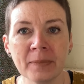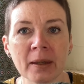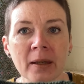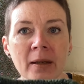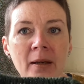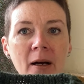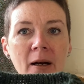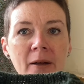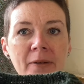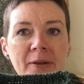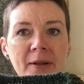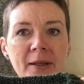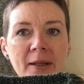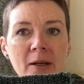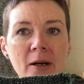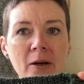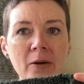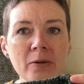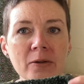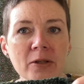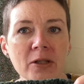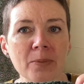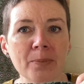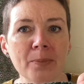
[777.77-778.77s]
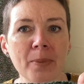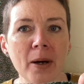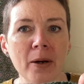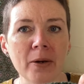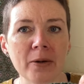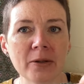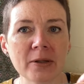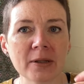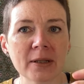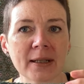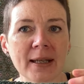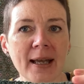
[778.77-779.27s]
I think I was supposed
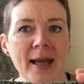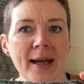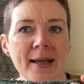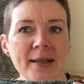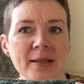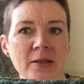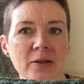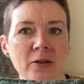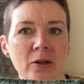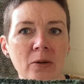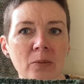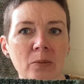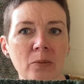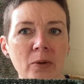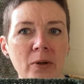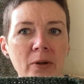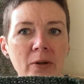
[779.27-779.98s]
to cast on with a